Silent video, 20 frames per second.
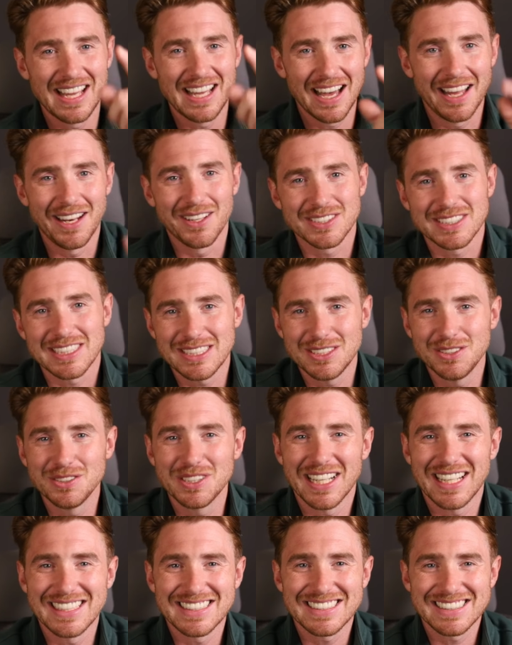and I'll see you
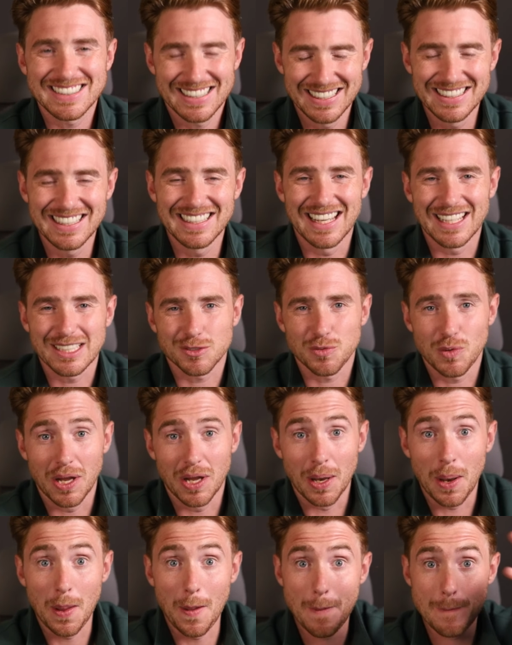guys in the next
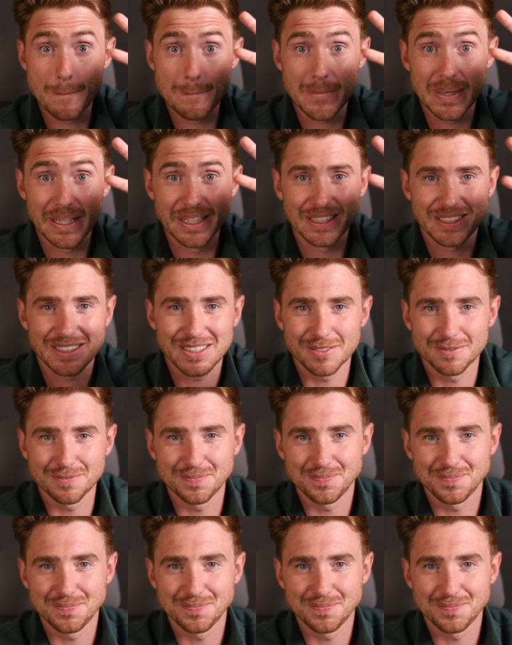one. Peace.